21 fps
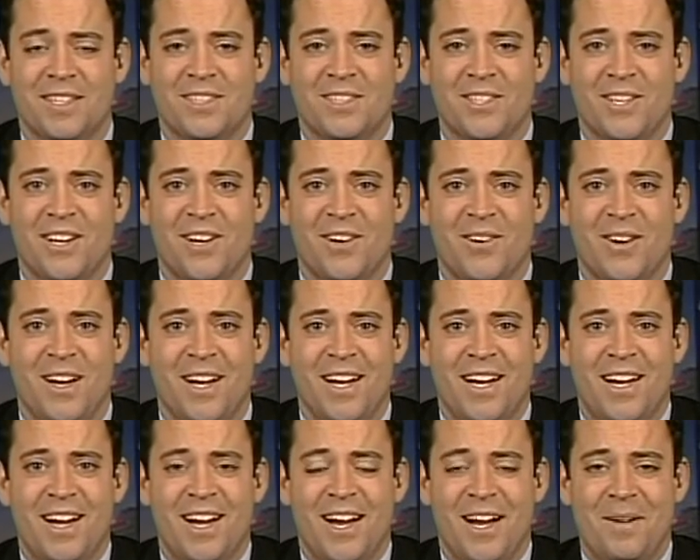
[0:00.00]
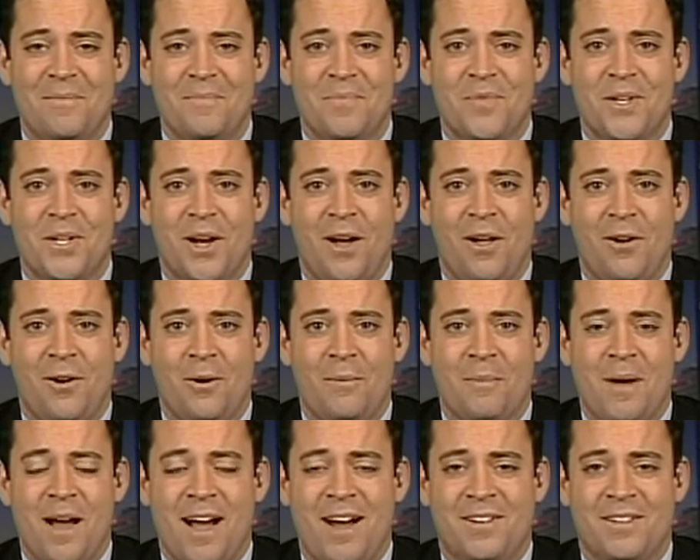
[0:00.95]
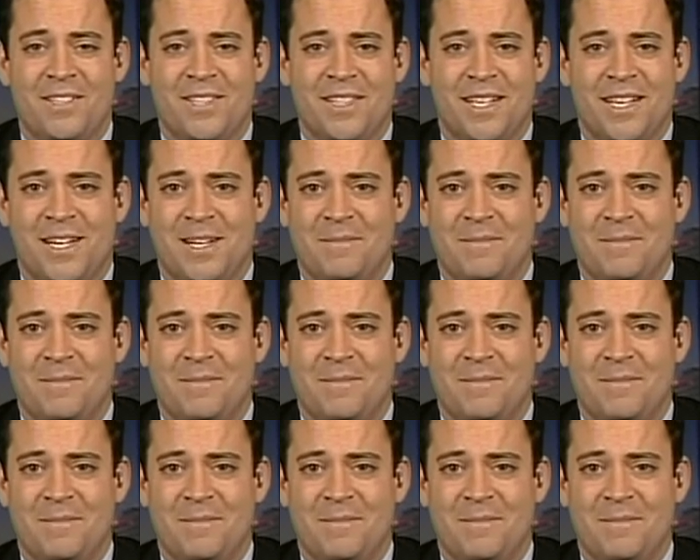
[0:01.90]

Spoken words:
And so the dollar amount,